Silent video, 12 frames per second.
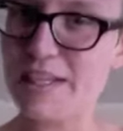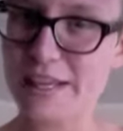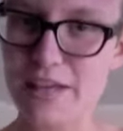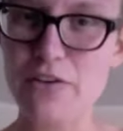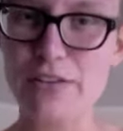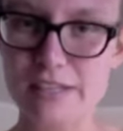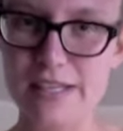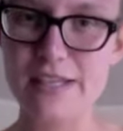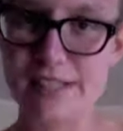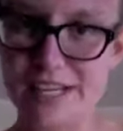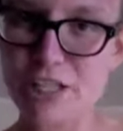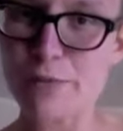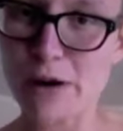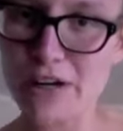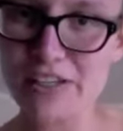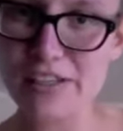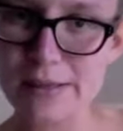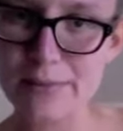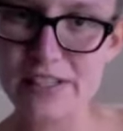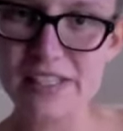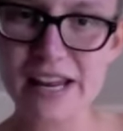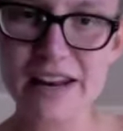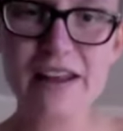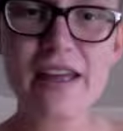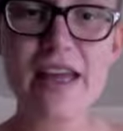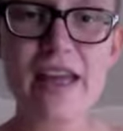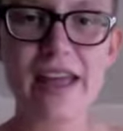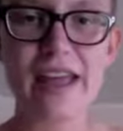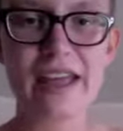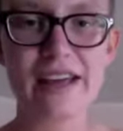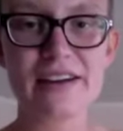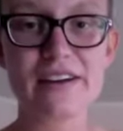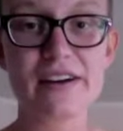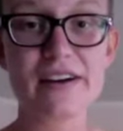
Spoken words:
like you could see the stitch marks to some extent, and